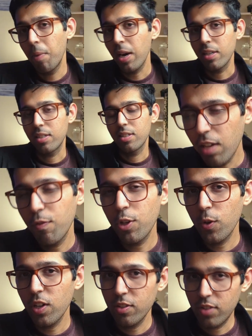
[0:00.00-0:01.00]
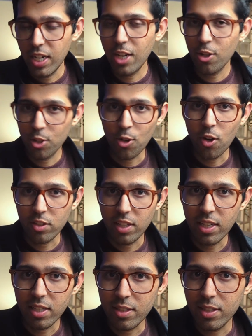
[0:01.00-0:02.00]
But if you are drilling on the wrong
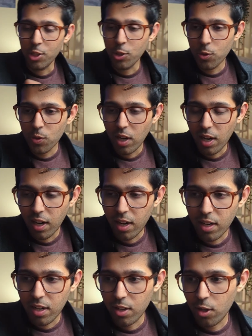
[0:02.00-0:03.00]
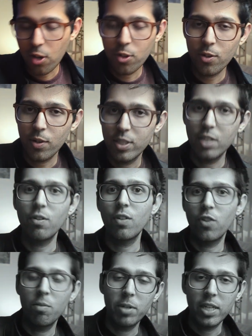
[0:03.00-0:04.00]
things, you are not going to achieve your
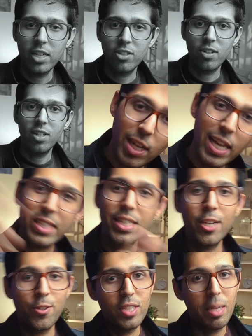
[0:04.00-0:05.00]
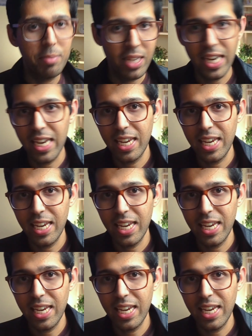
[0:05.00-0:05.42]
full potential. So let's get to step 3.